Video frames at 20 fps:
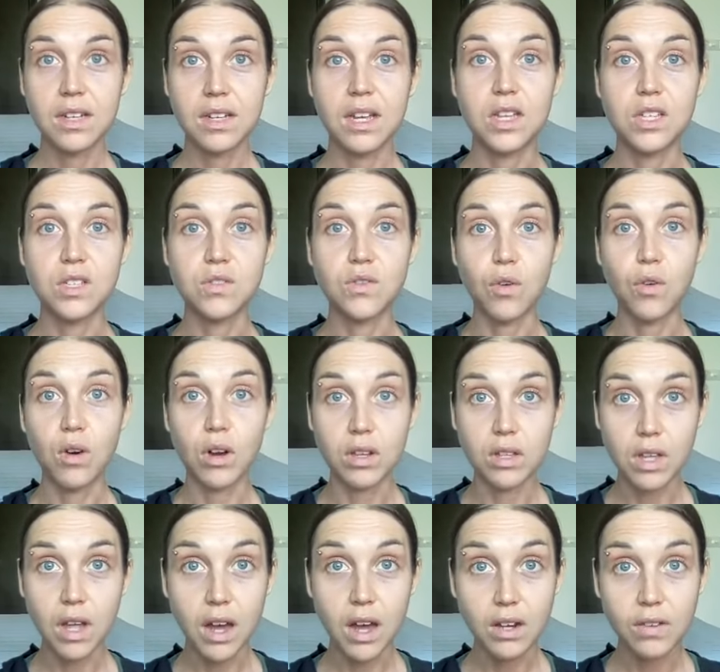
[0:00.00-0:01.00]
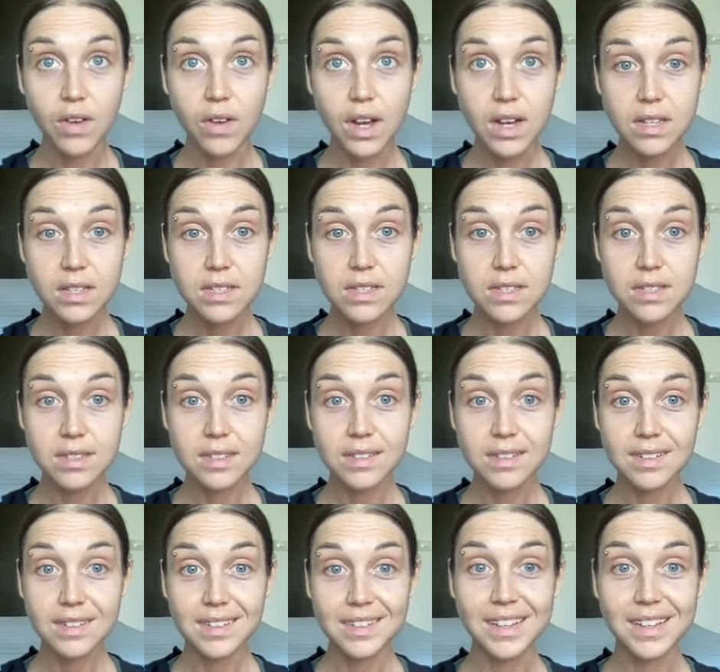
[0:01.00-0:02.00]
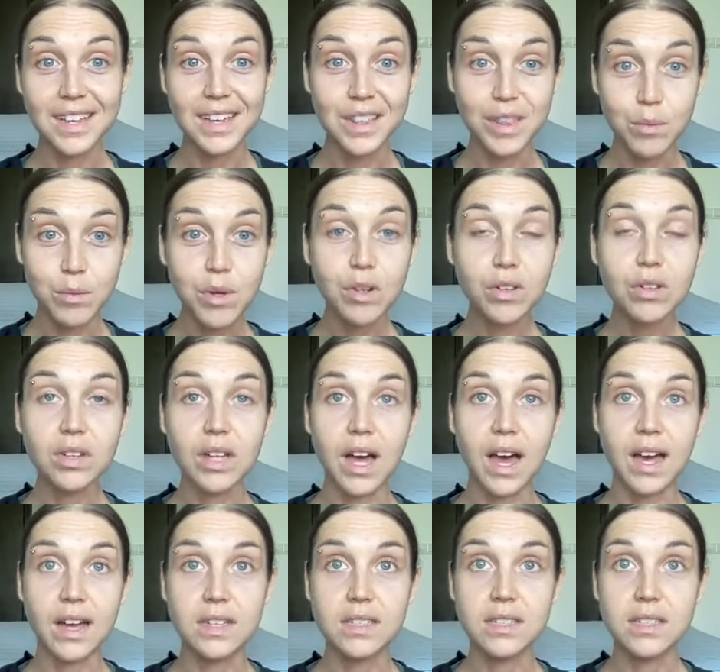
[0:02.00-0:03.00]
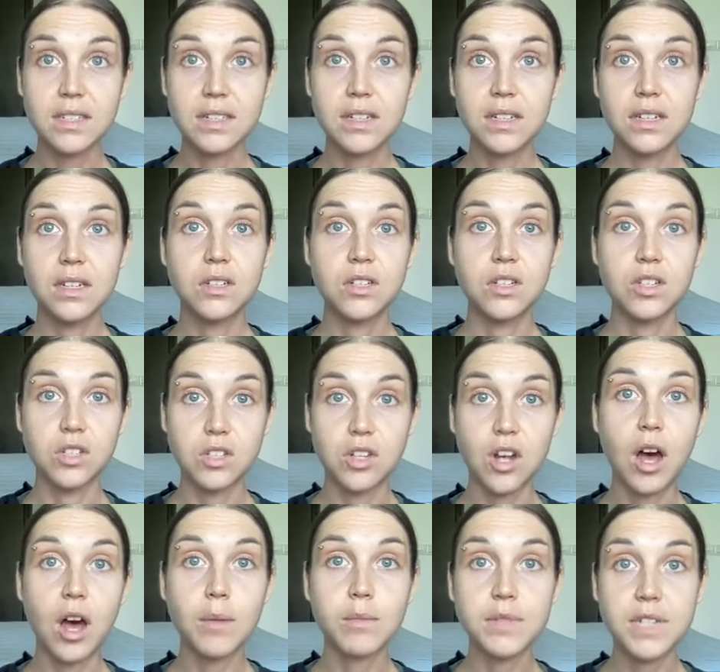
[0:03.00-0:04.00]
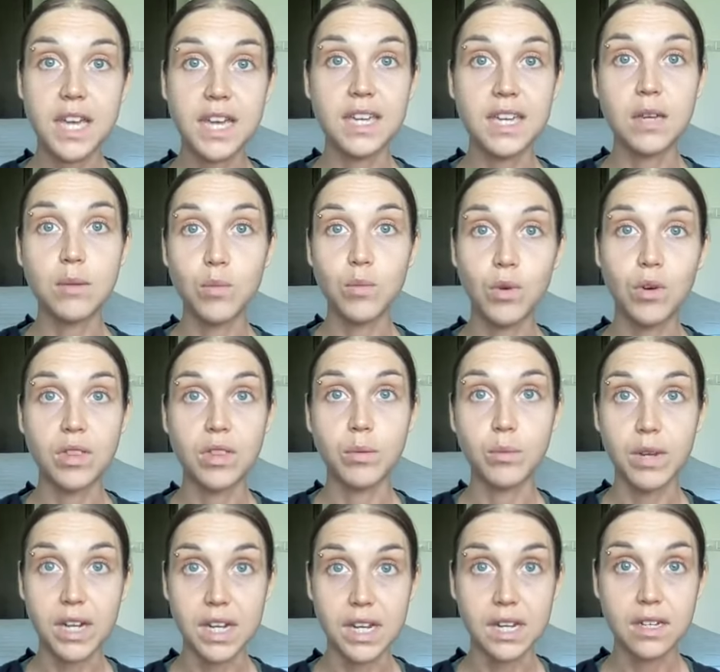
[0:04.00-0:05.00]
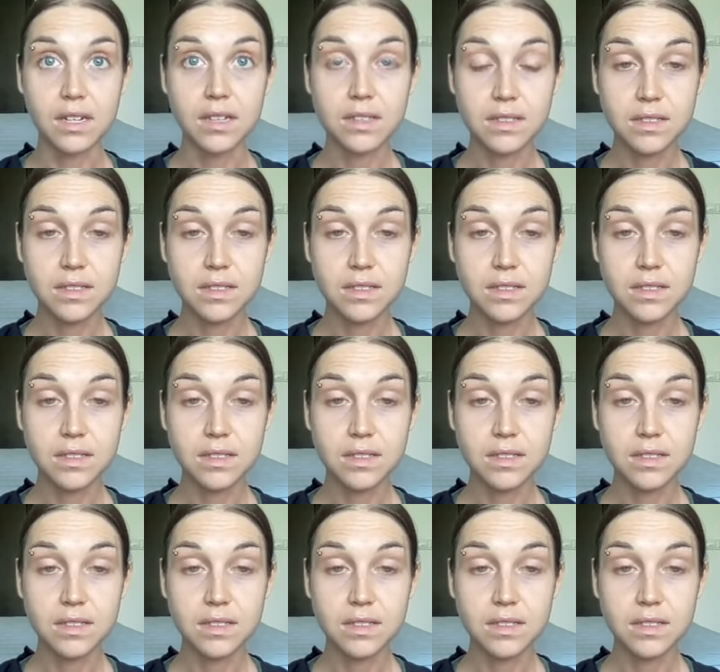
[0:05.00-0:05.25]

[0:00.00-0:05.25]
is for a lot of us in the middle class to stop taking more than we need.